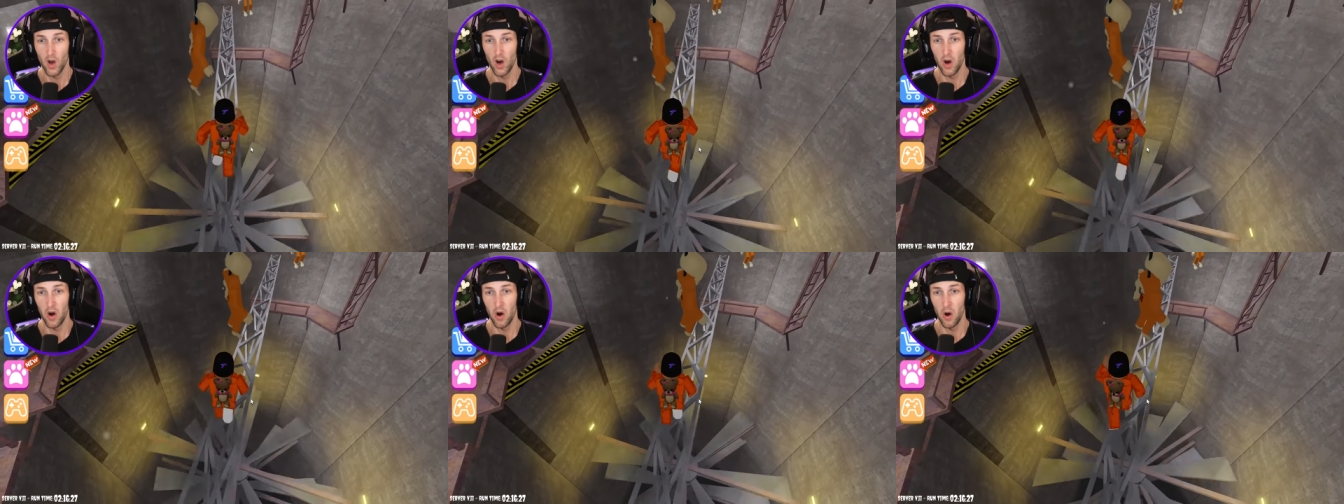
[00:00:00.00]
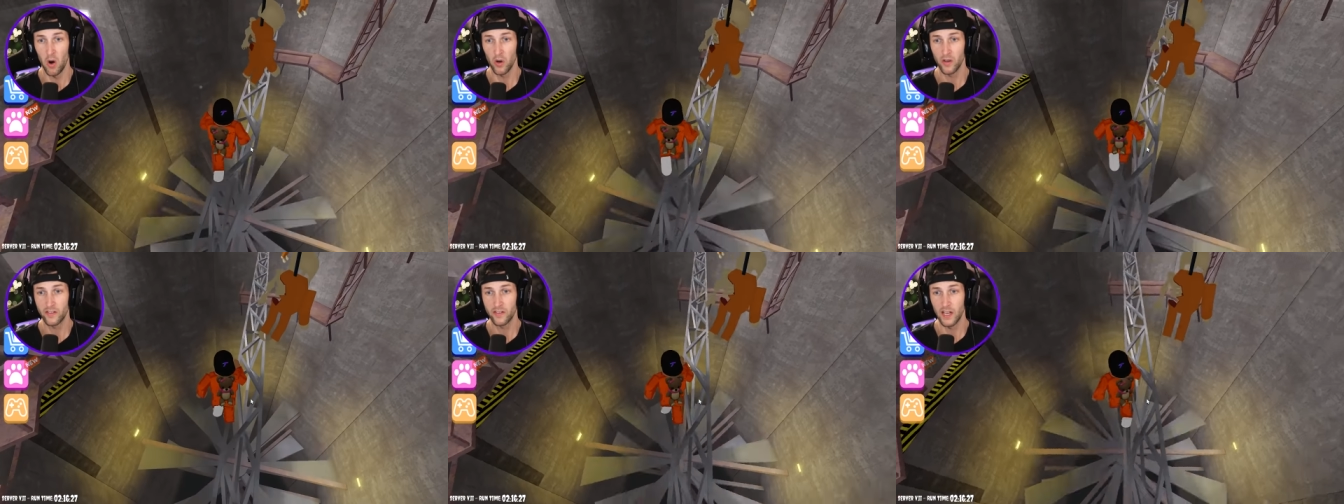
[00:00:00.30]

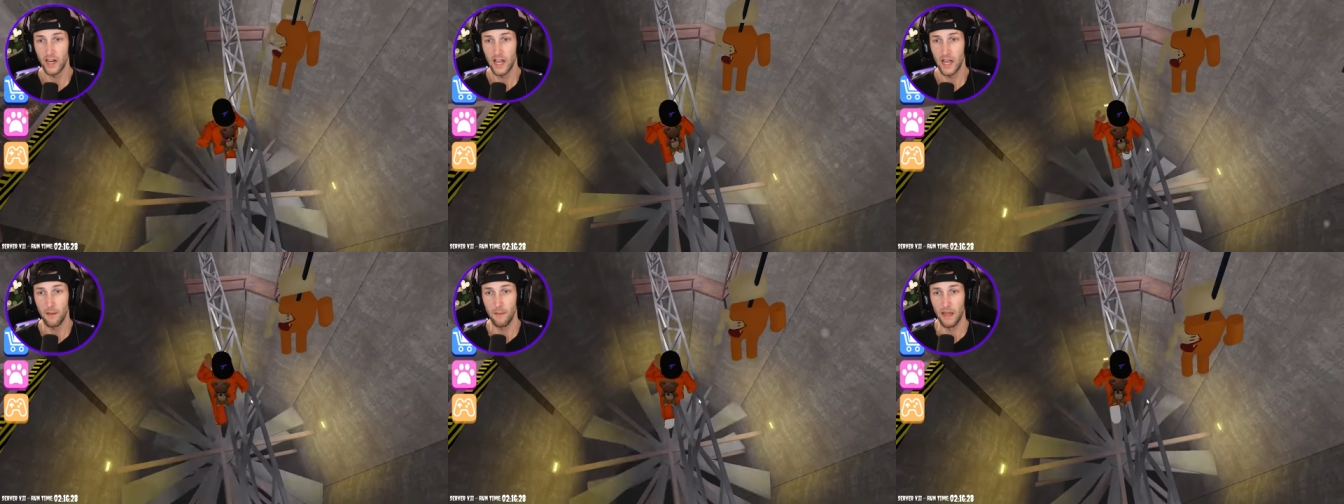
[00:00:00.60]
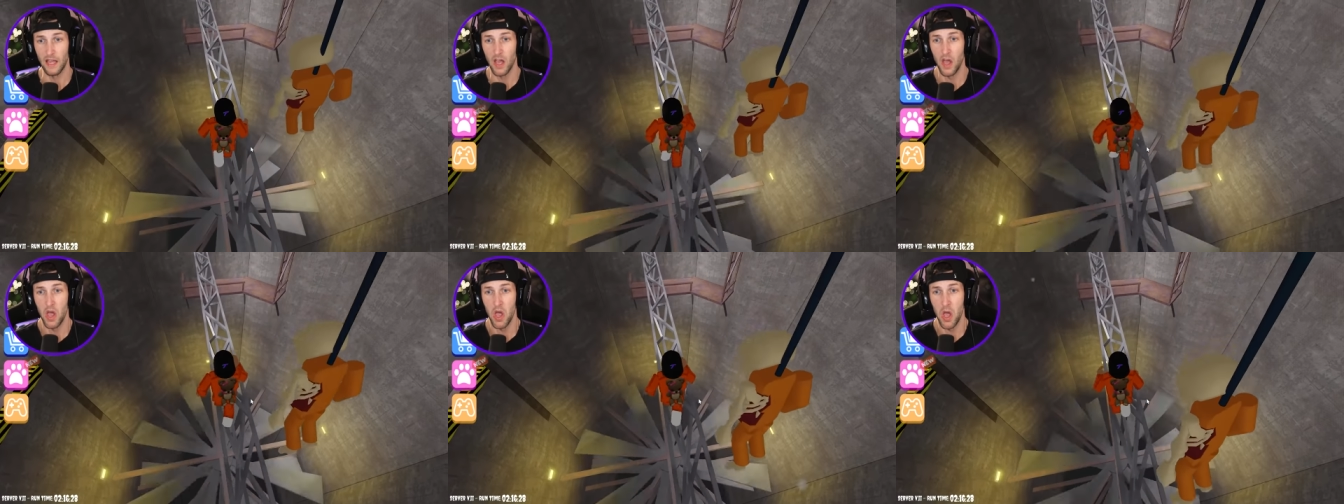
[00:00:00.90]
Oh, he's gonna hit
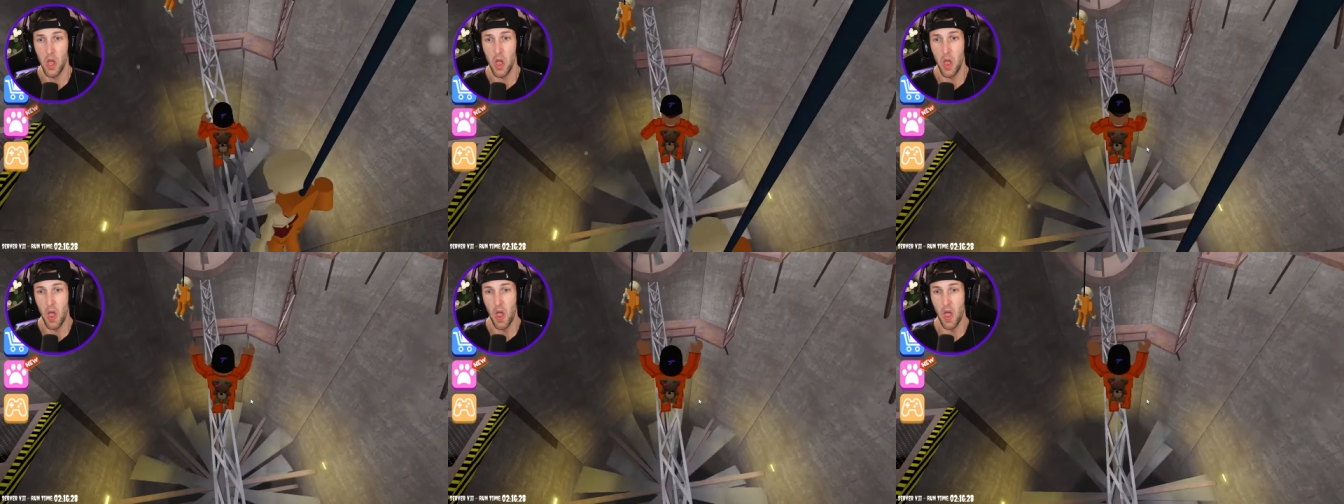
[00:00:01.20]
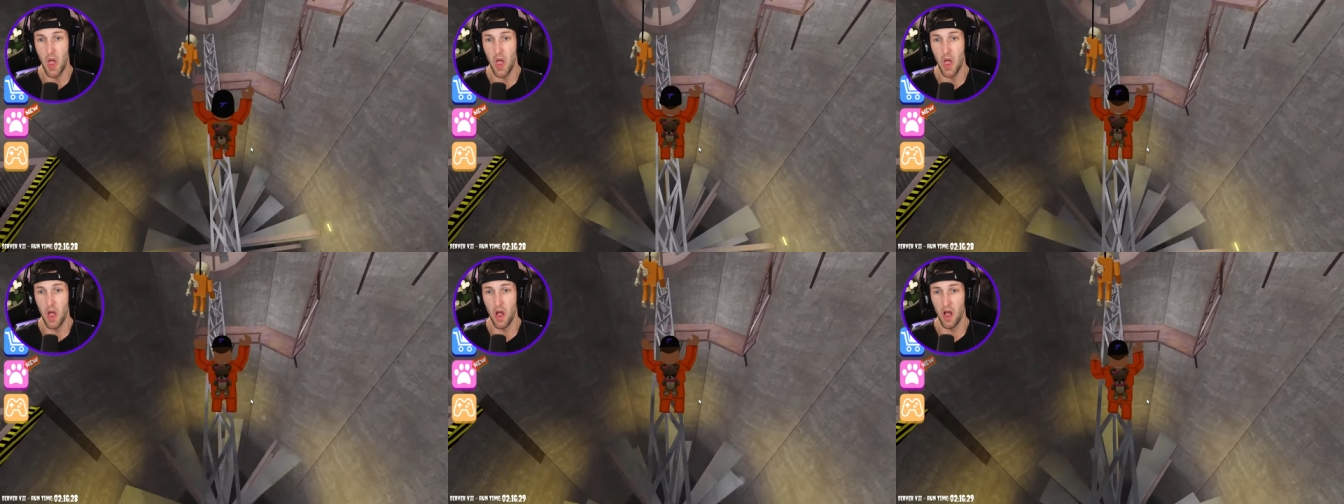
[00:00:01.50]
me.
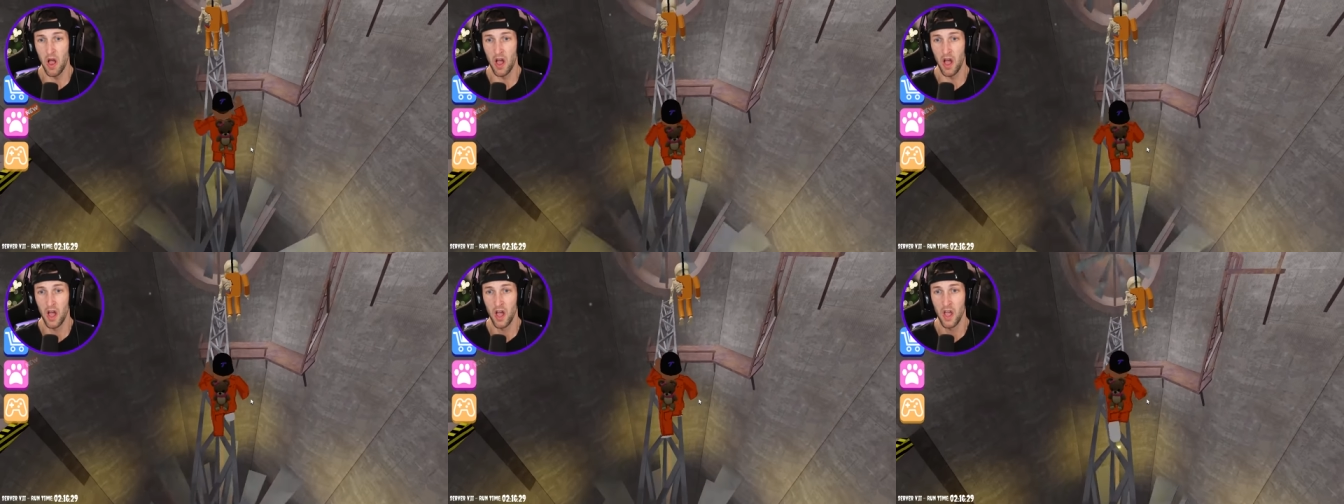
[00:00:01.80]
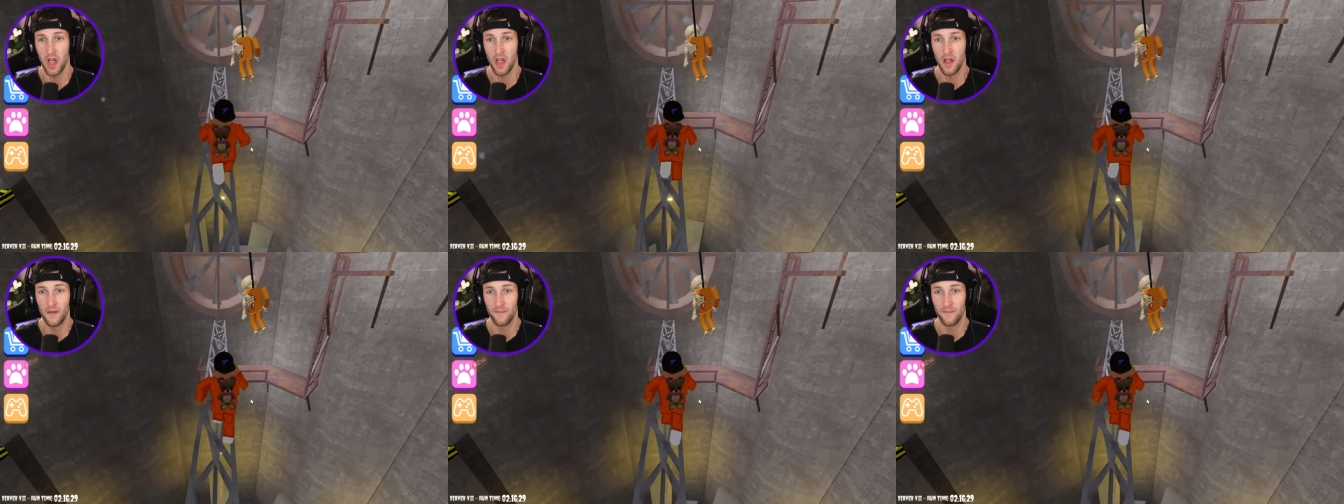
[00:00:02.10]
Ugh.